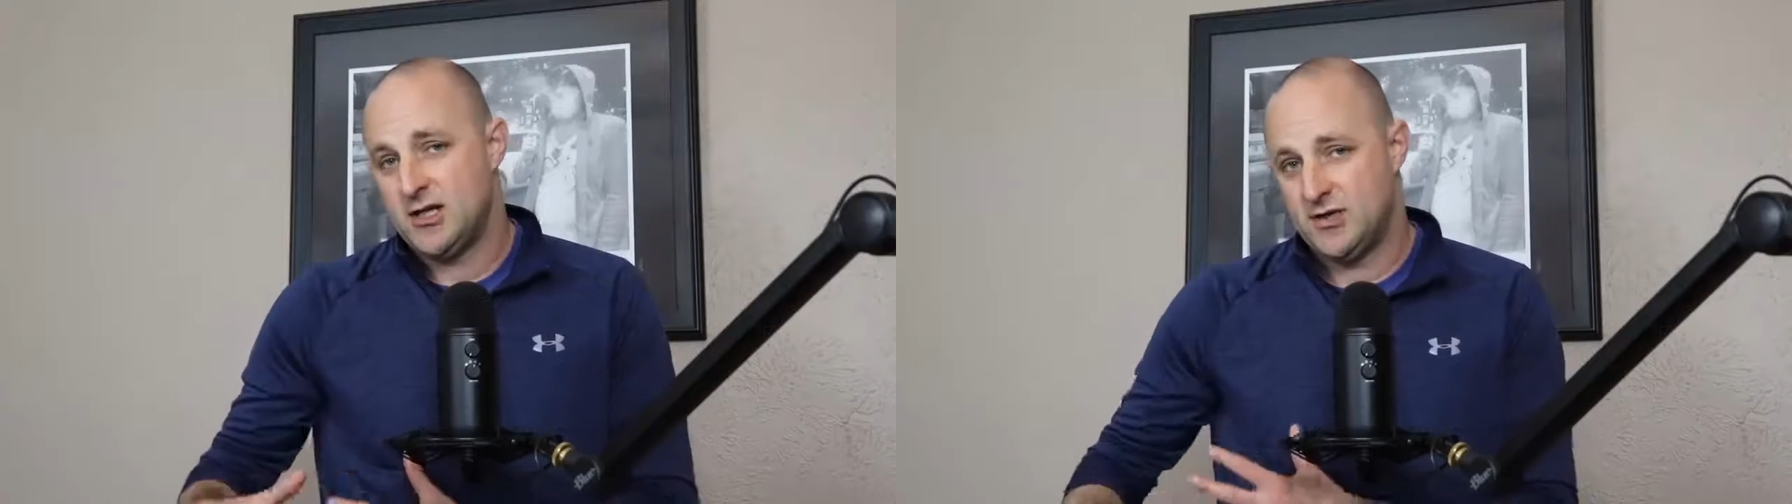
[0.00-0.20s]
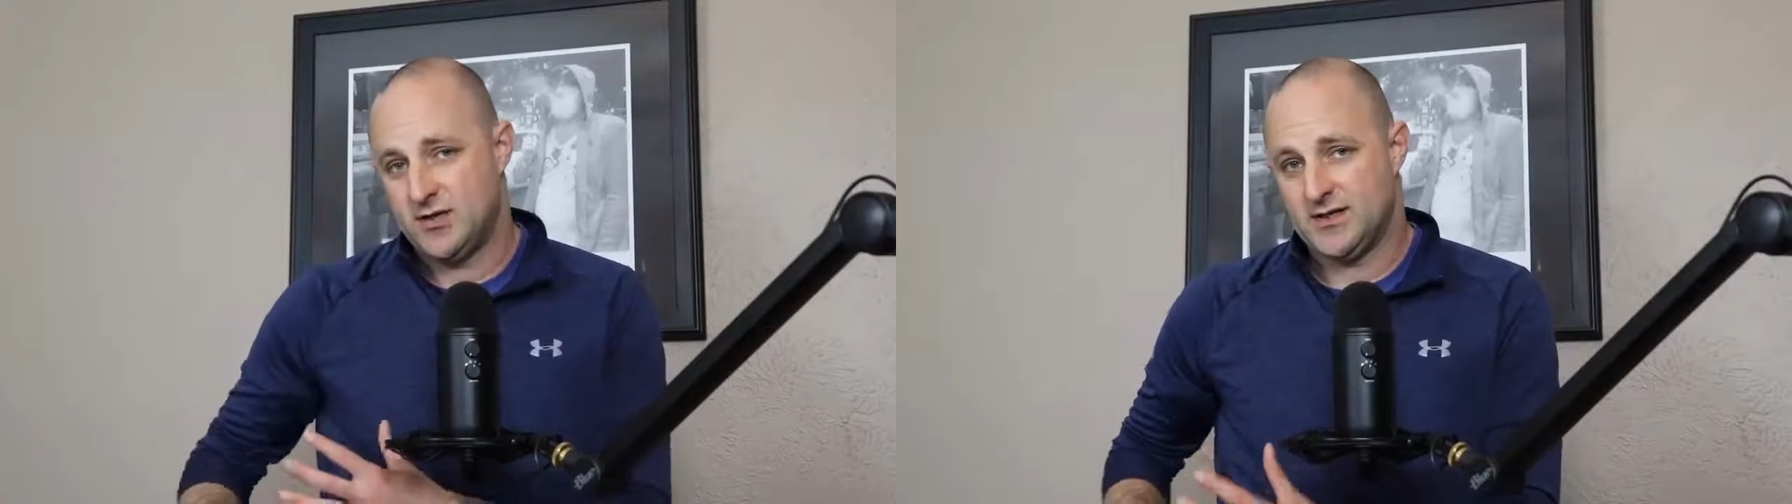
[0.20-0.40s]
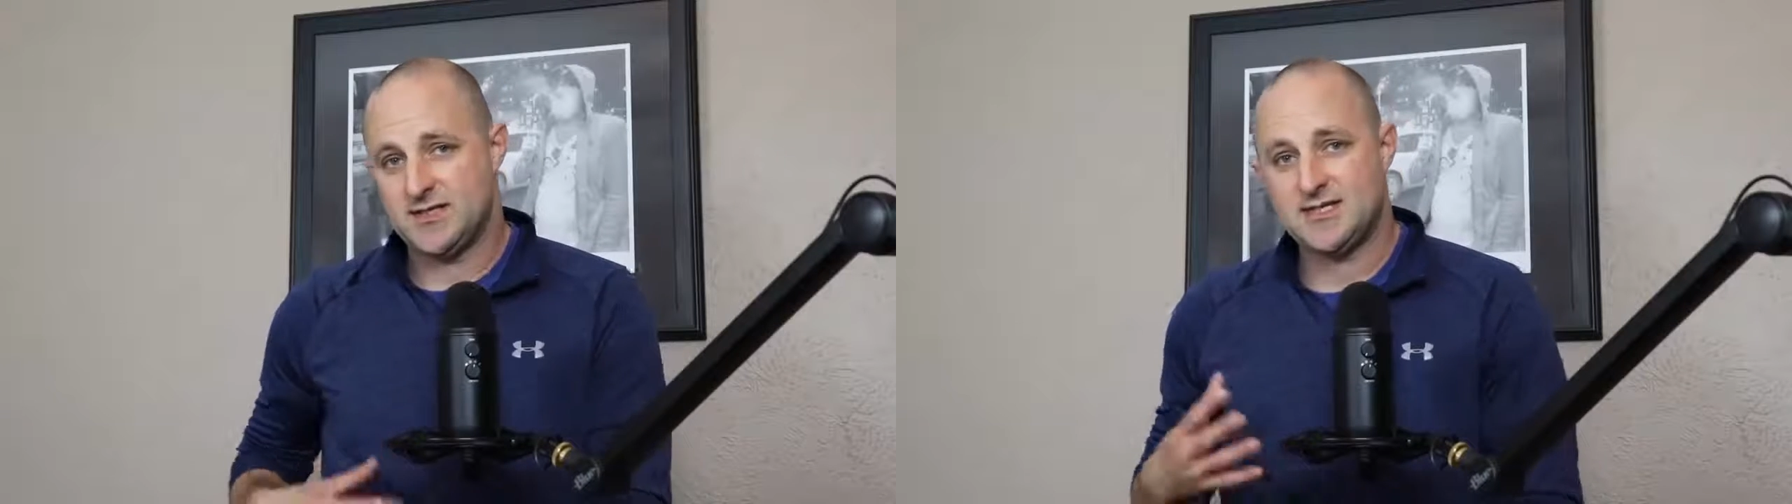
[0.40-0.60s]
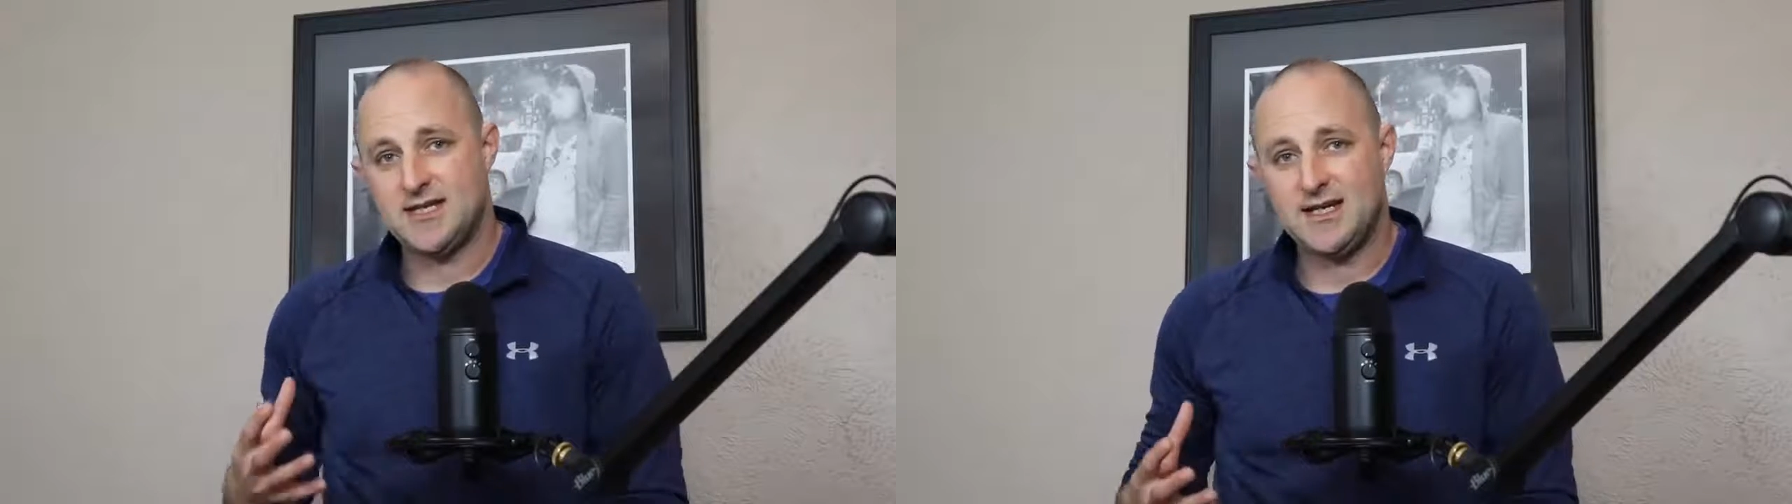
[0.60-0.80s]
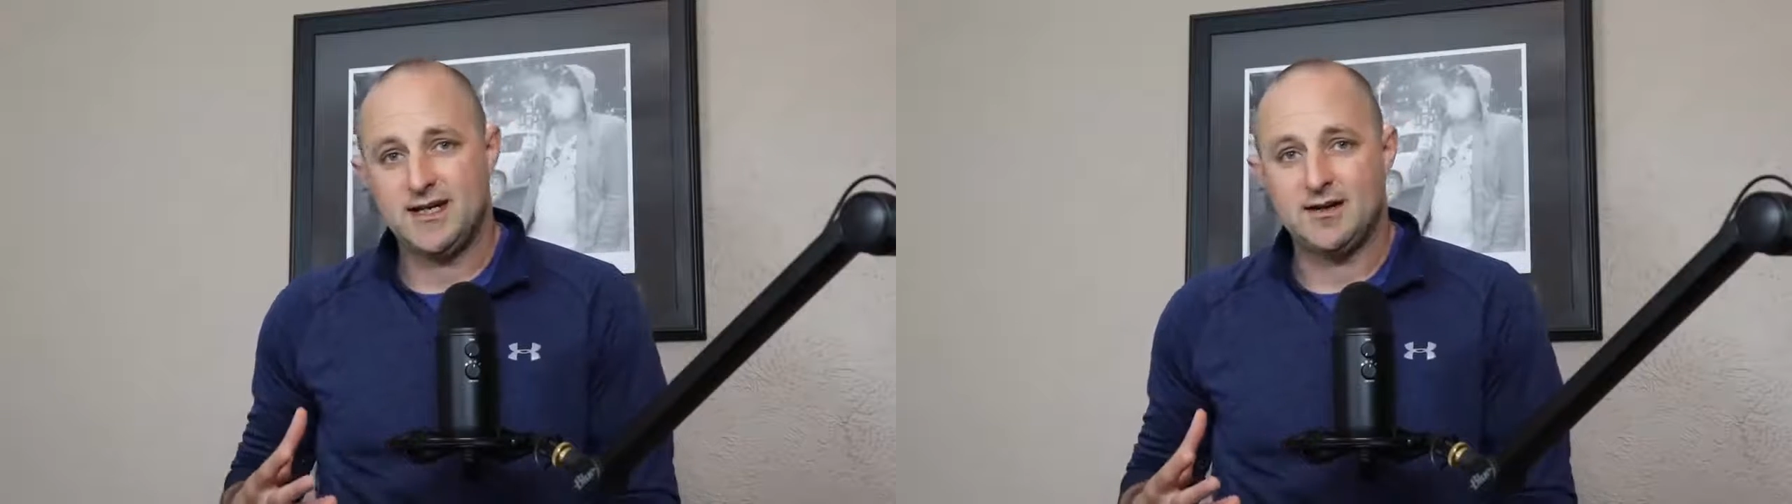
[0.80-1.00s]
You can
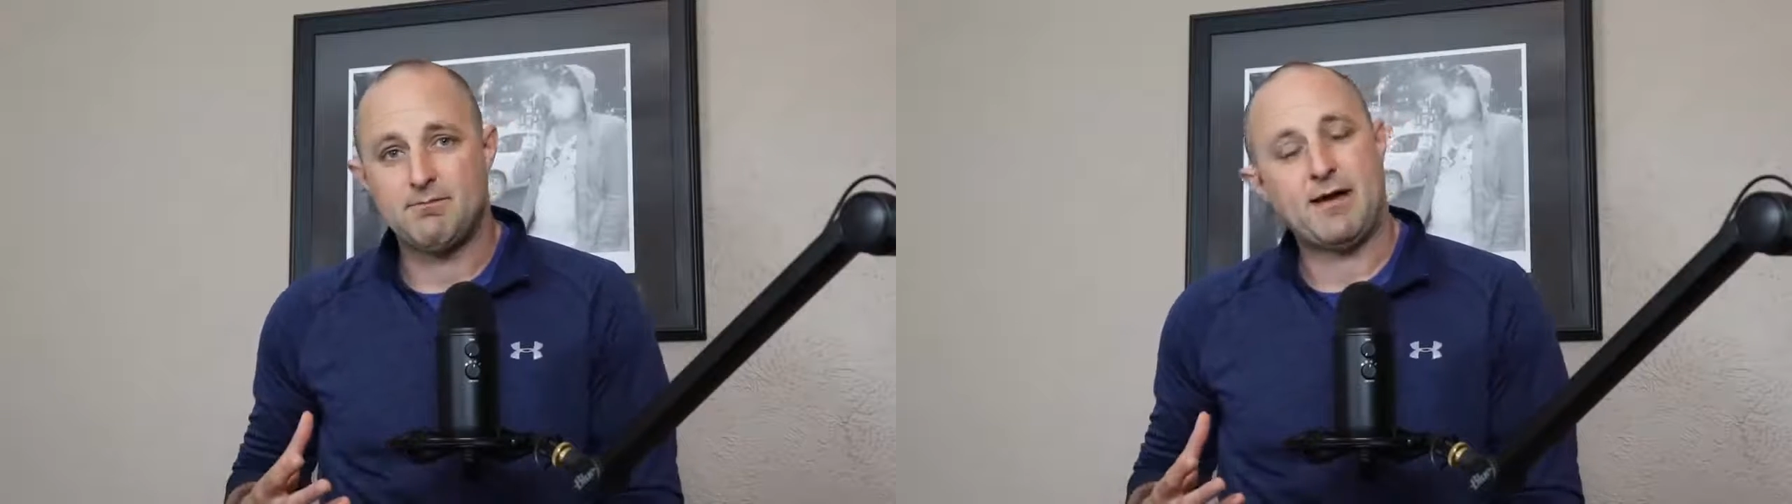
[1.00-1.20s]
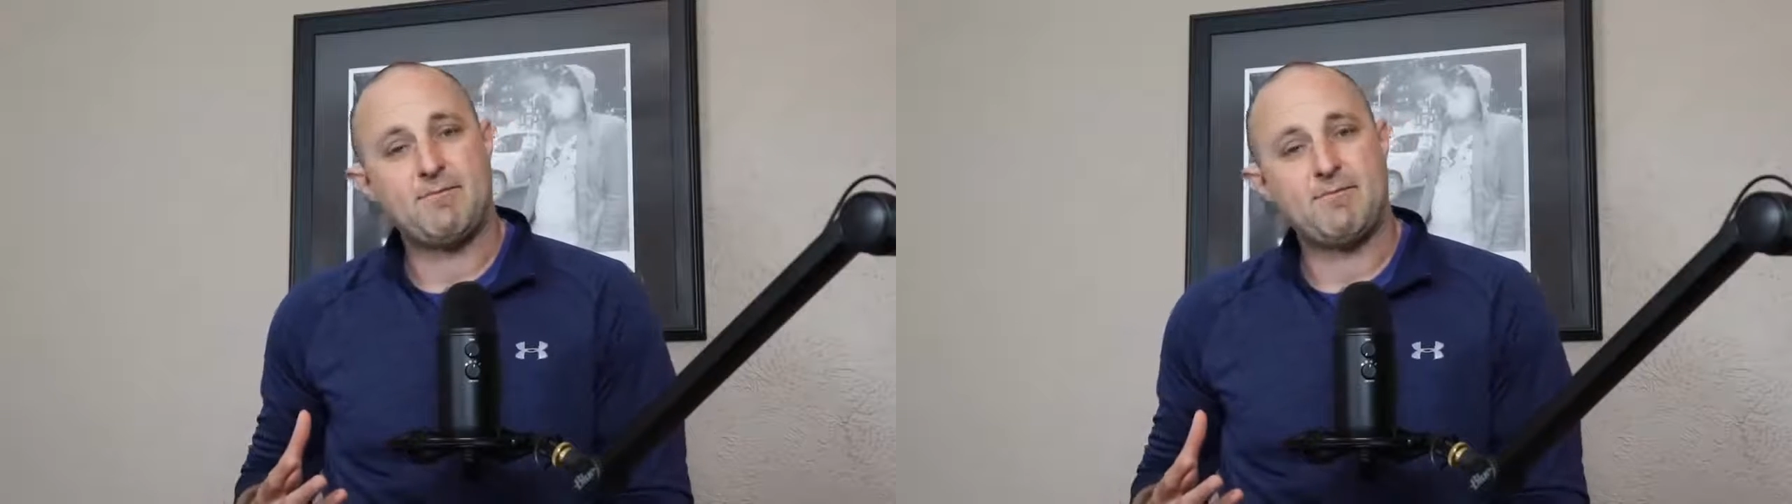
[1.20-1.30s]
see my